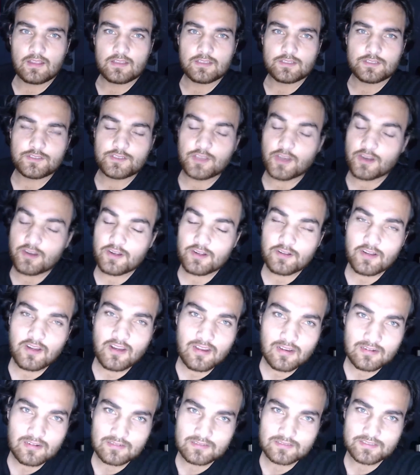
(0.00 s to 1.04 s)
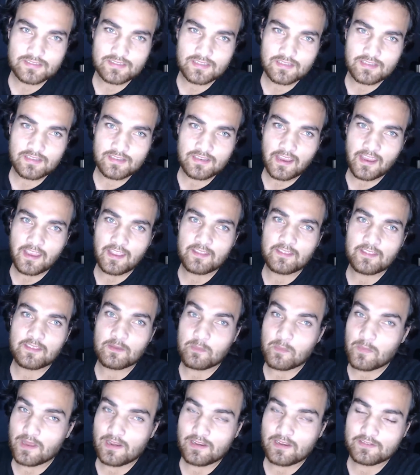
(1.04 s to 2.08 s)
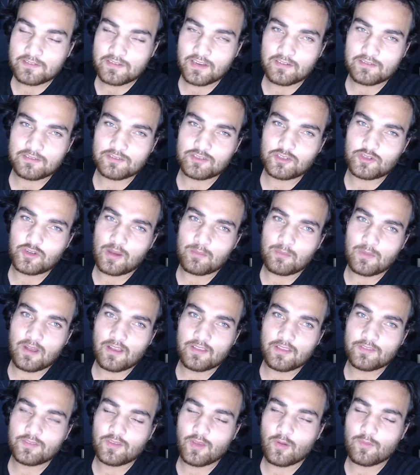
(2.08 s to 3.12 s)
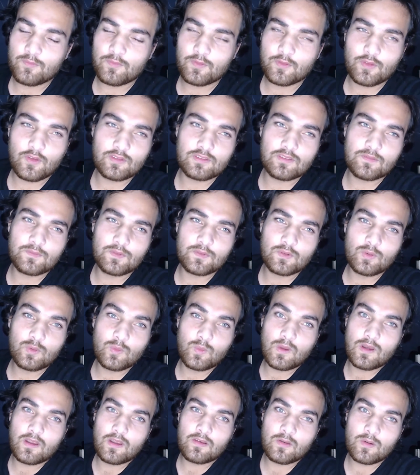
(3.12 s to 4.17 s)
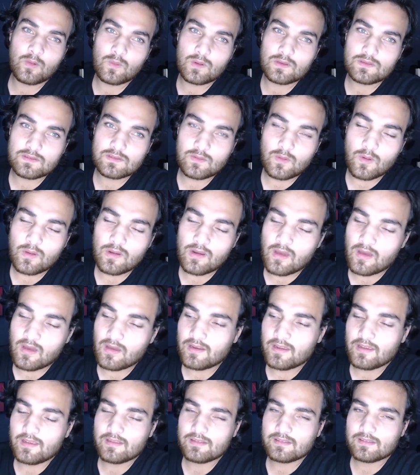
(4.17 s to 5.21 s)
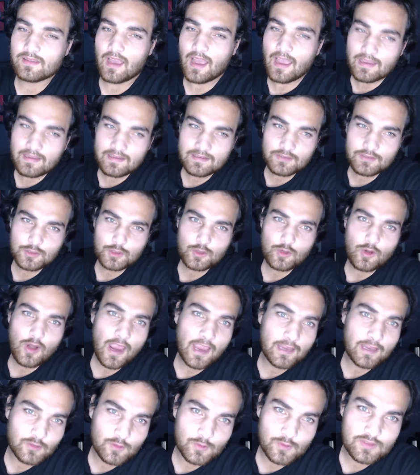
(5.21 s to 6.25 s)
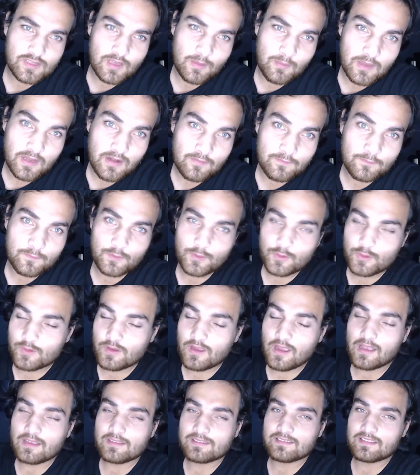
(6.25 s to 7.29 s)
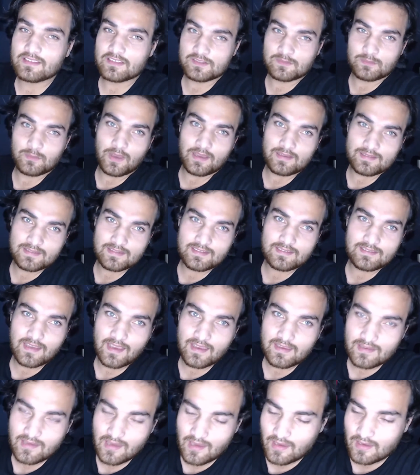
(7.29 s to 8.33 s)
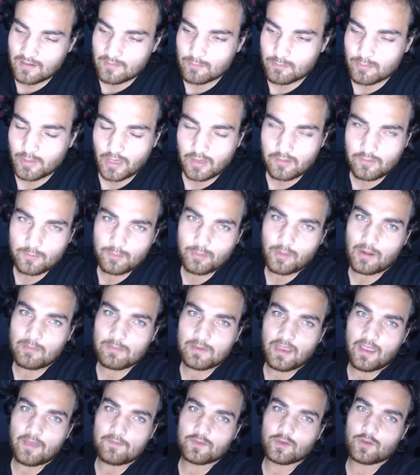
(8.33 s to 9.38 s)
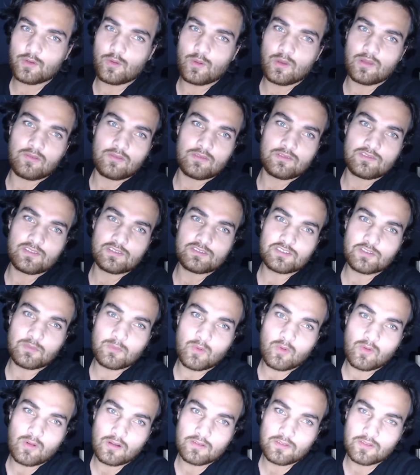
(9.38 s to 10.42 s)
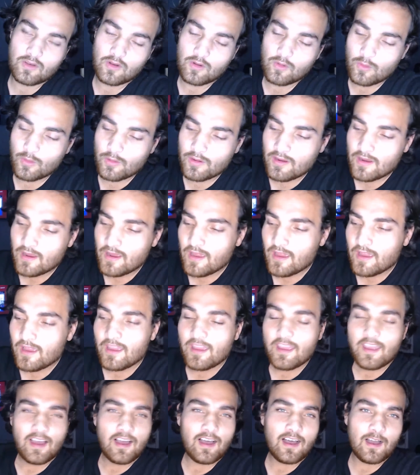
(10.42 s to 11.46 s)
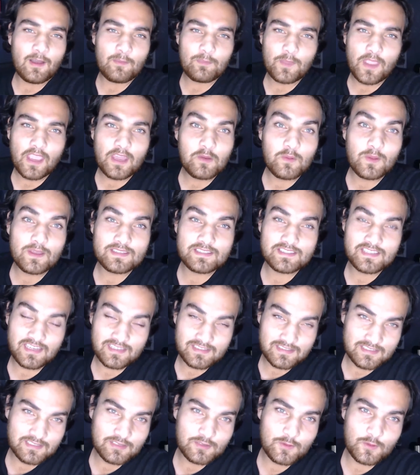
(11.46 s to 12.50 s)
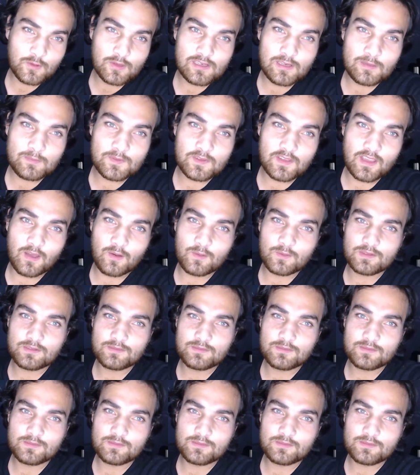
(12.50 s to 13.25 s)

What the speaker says: Tucker Carlson and the military drama. So for those of you who want to know what's going on, is I can try to sum it up for you guys as best as I can, but you probably have to go and research it more on your own. Anyways, check these two clips out.